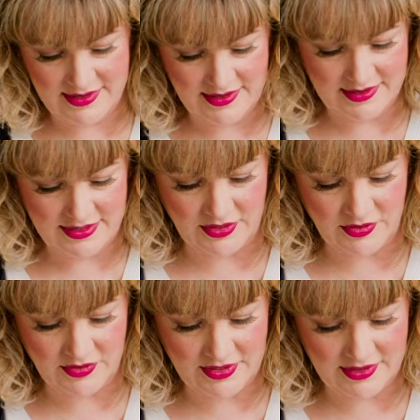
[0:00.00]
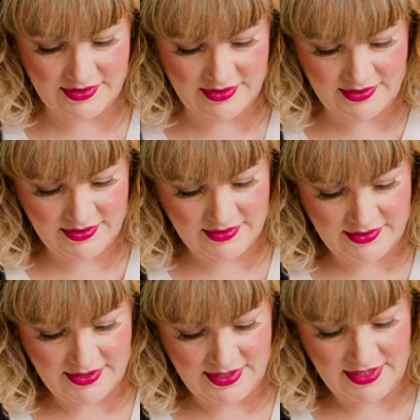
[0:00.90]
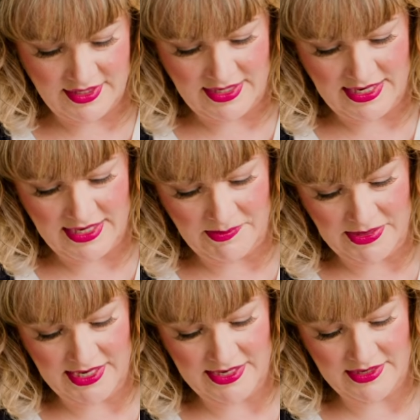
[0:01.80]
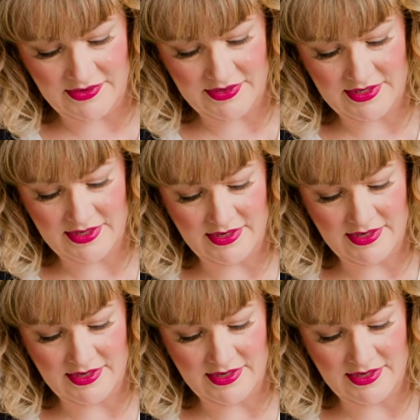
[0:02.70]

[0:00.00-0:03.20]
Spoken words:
So anybody can do it.